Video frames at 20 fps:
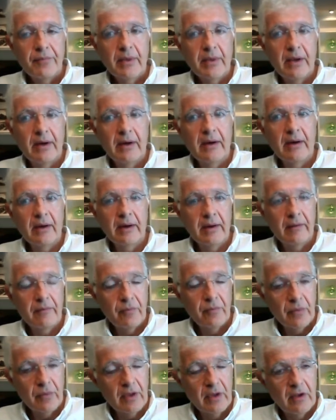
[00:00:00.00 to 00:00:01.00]

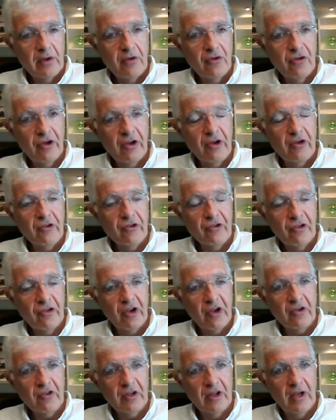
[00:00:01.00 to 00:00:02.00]

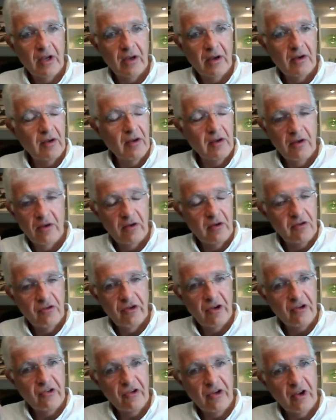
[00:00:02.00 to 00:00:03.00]

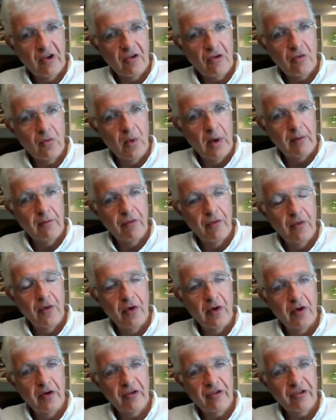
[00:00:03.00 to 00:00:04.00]

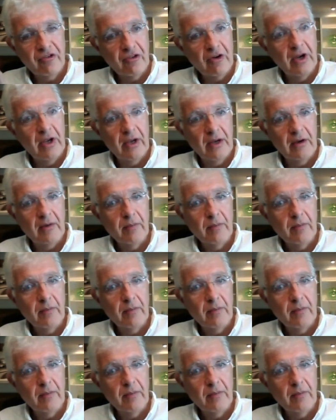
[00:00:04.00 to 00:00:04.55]
G614 strain.